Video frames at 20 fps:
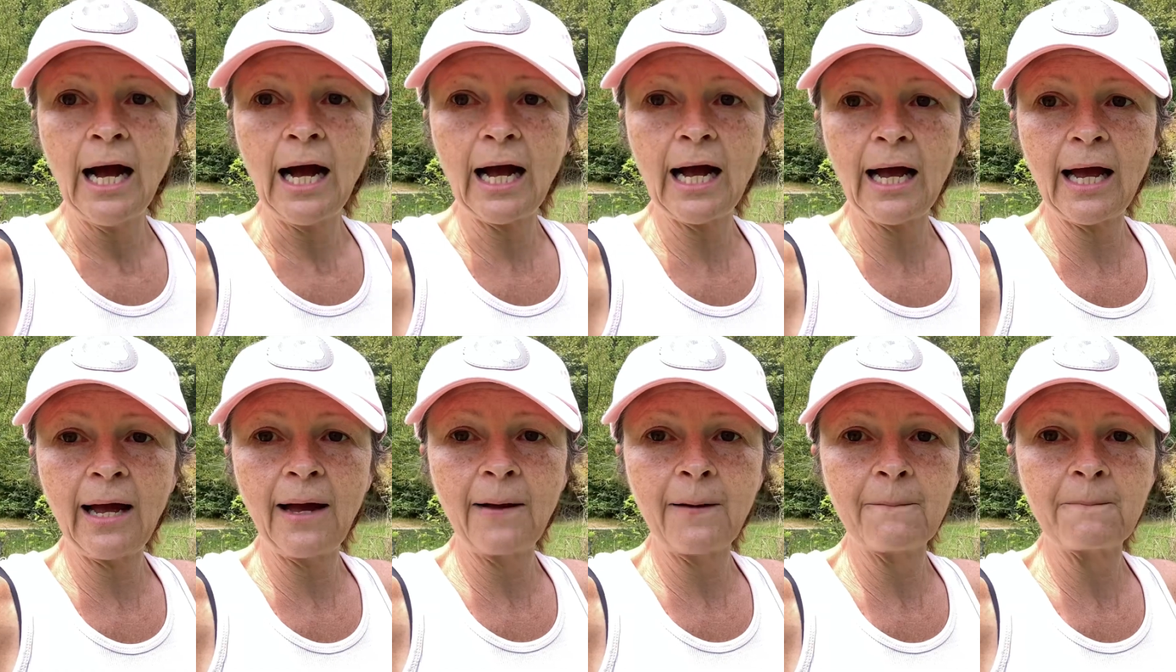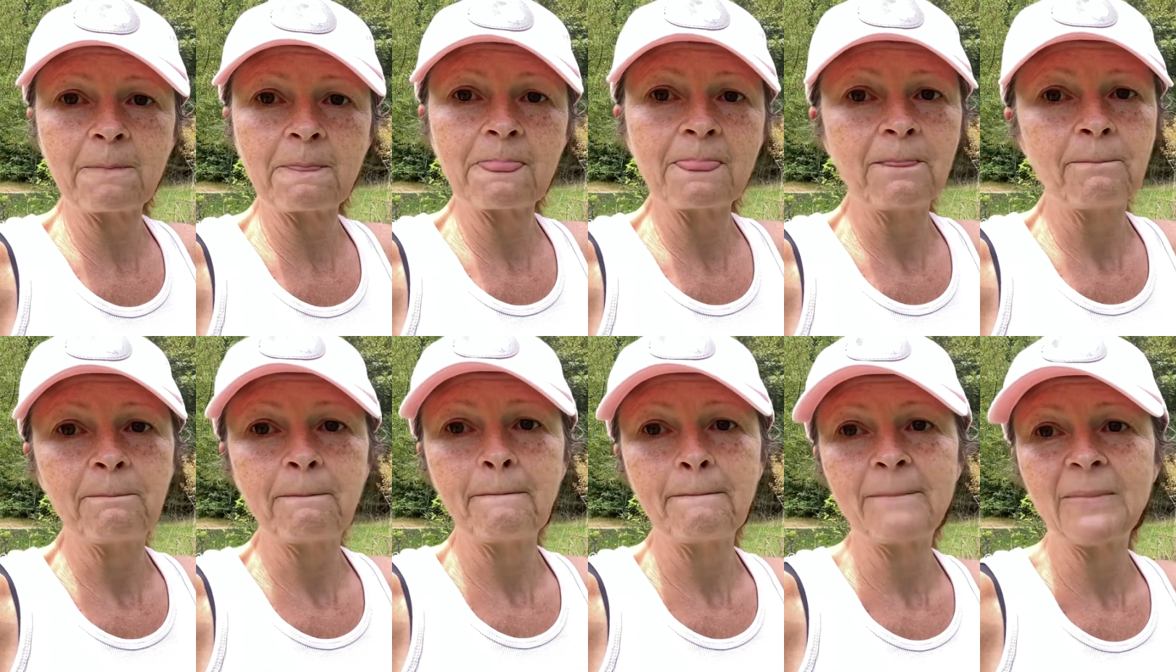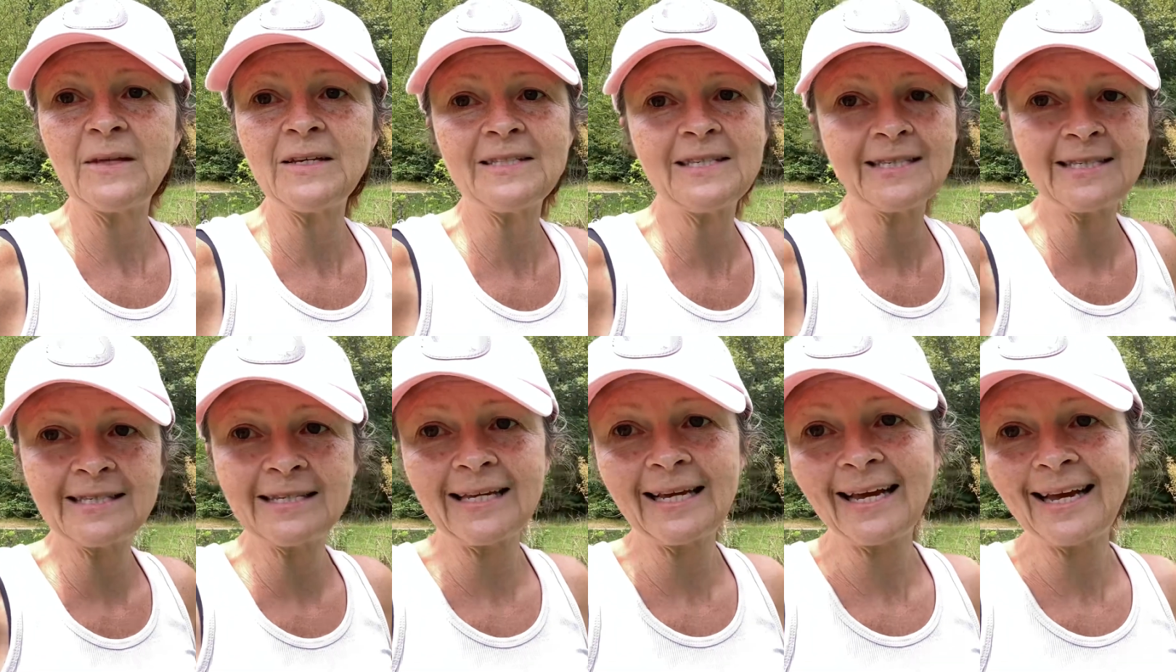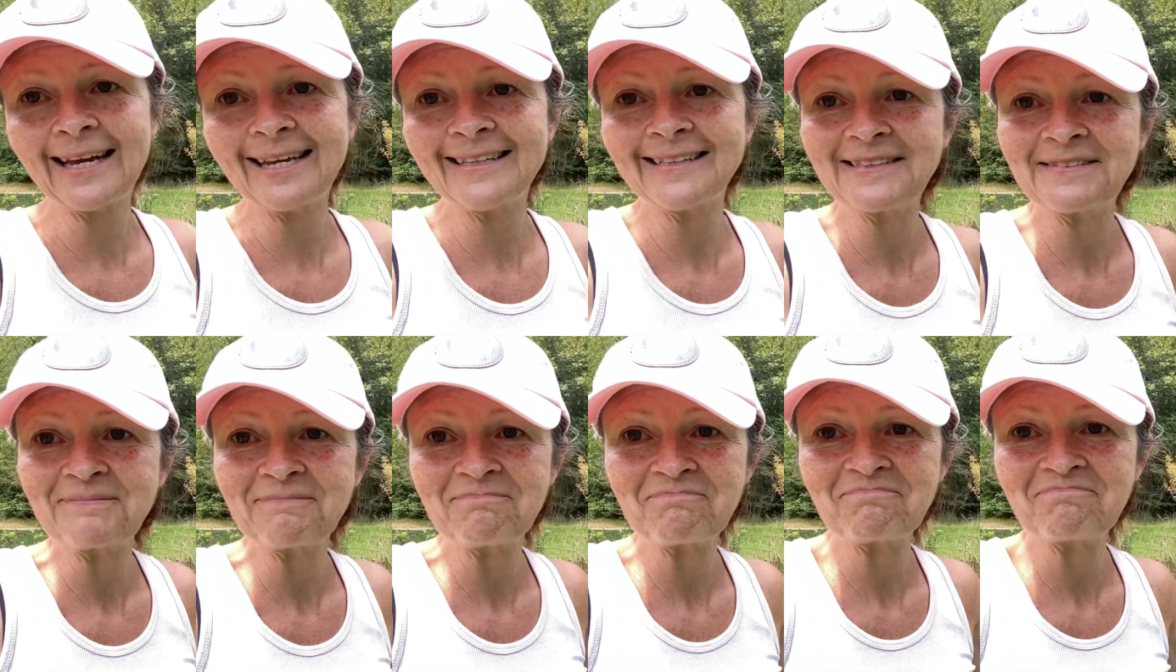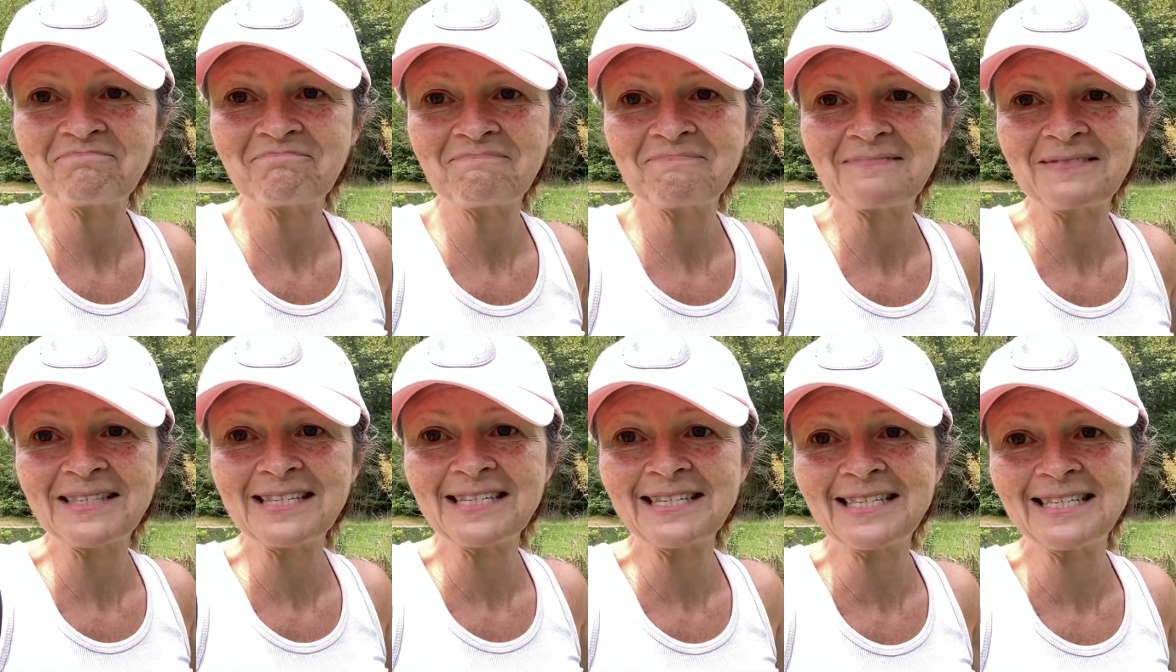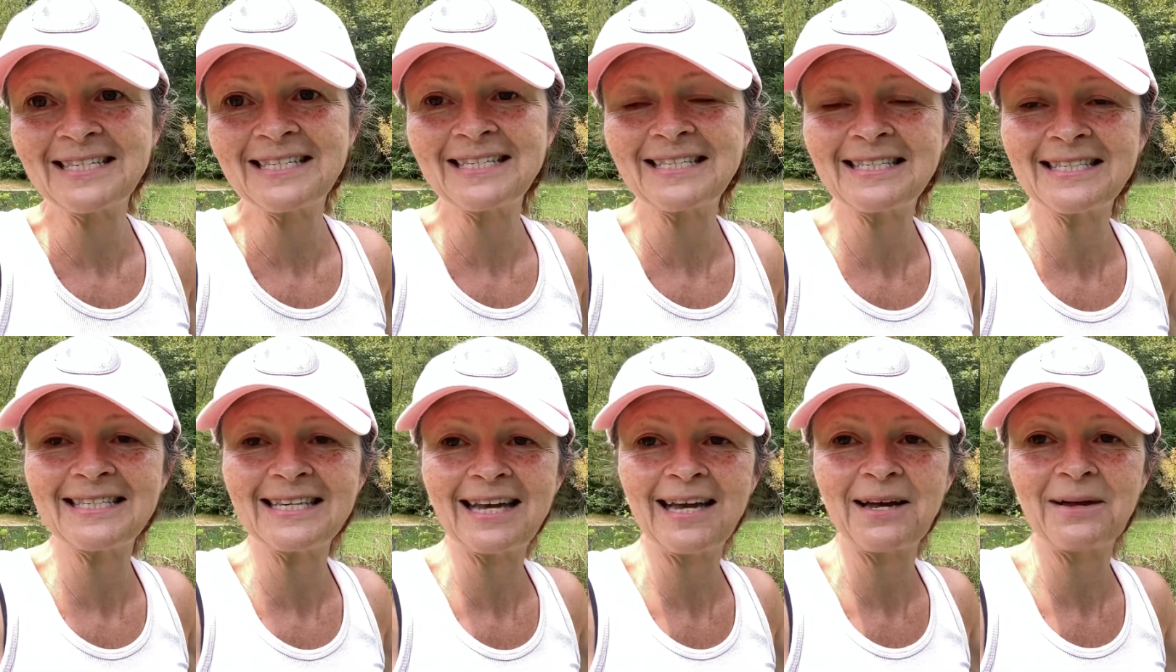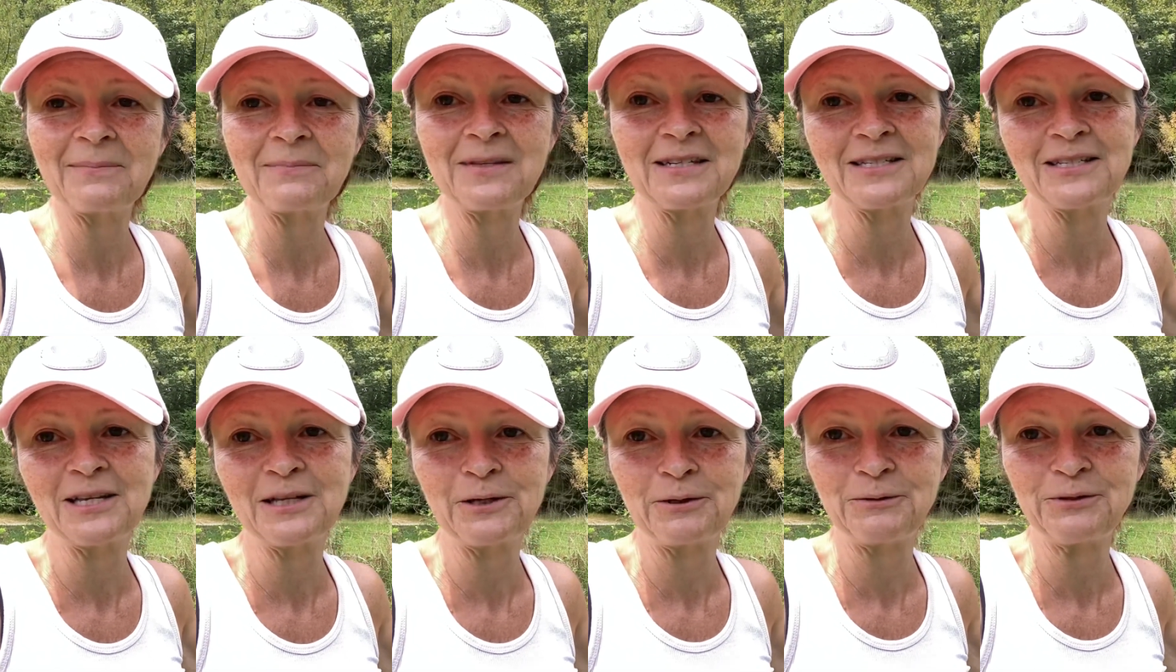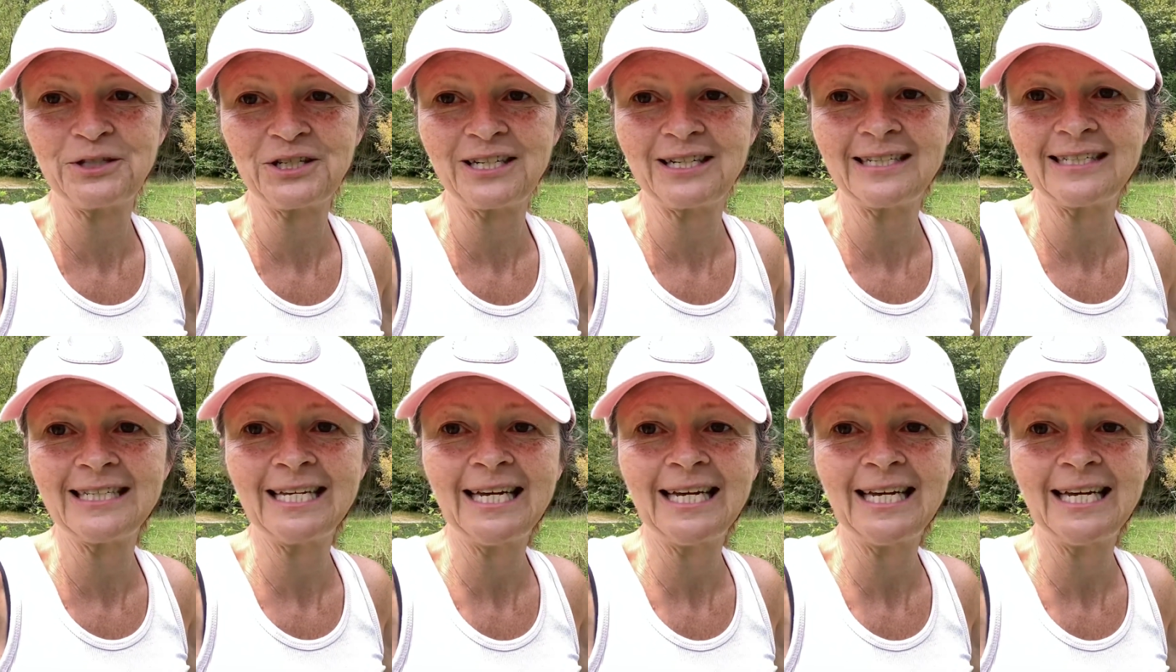this is it. This is the solution.